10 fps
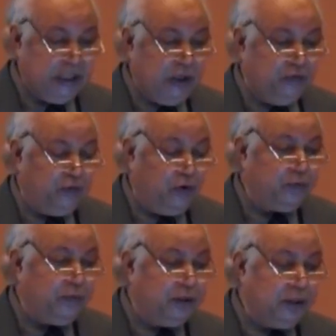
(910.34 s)
Four
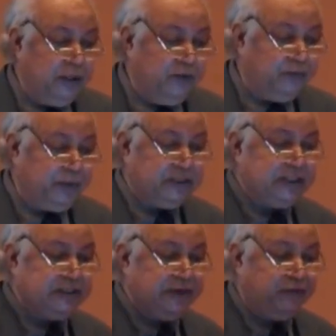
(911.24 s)

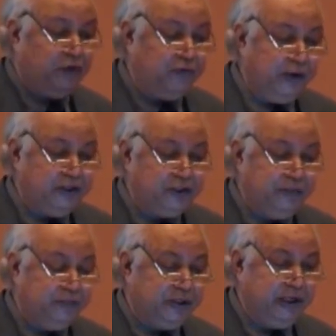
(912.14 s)
persons have four
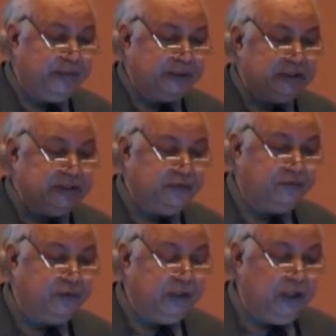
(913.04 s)
fellowship, three persons have
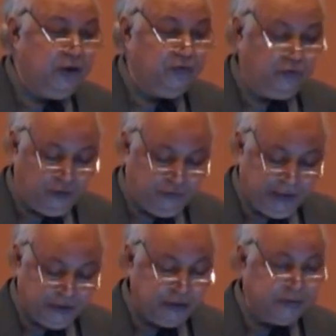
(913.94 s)
four
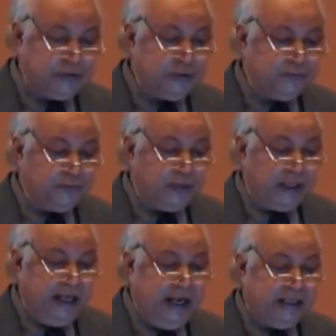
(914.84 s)
fellowships,
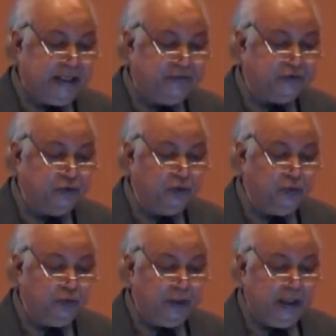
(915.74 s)
eight have two,
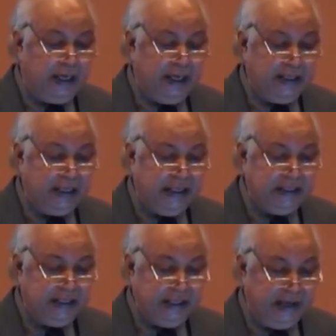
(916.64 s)
and
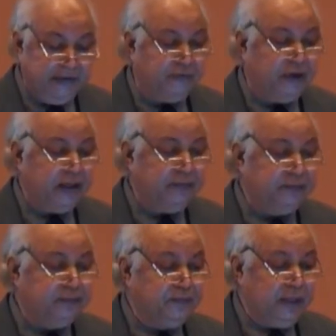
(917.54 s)
19 have one.
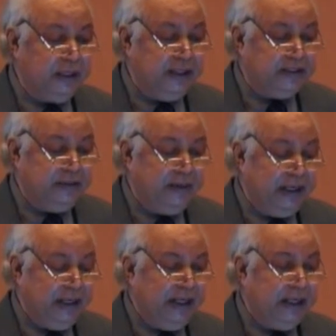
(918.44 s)

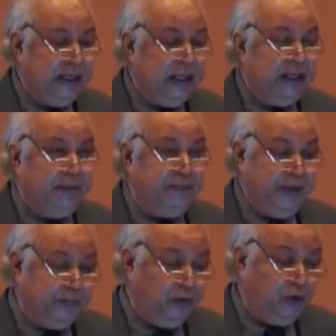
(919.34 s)
Similarly,
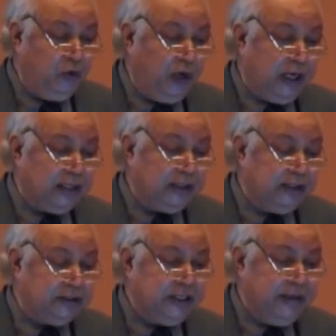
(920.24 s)
people who are
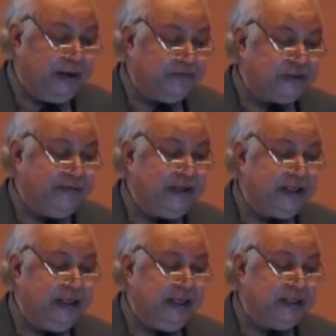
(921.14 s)
above 70
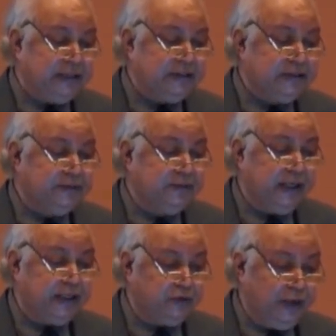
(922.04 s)
years,
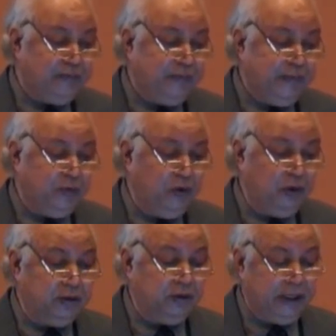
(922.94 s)
there are 12
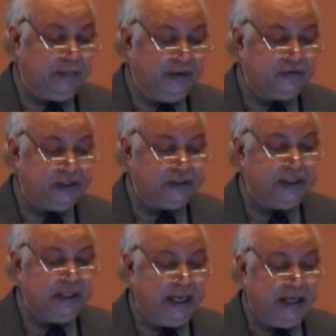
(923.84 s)
people, above
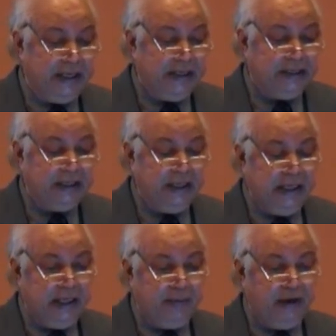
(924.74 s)
69,
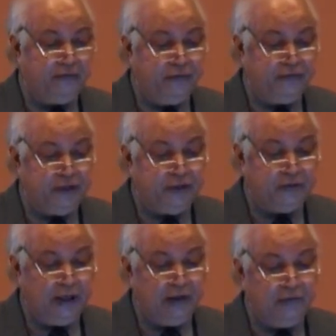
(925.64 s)
above 50,
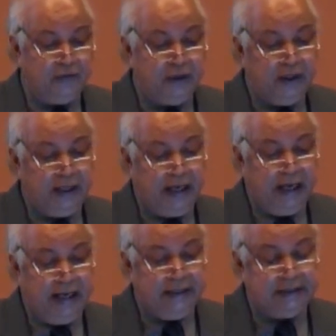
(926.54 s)
12,
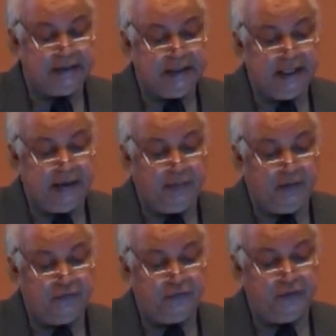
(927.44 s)
and
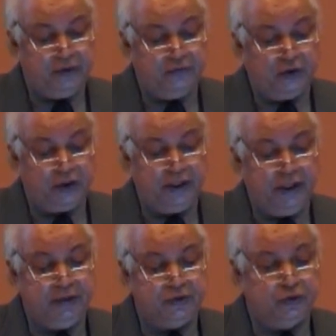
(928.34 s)
above
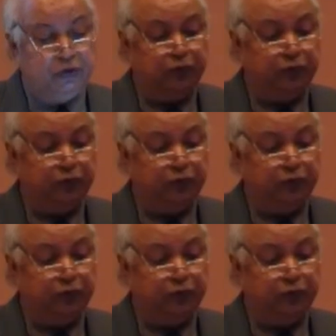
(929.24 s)
42.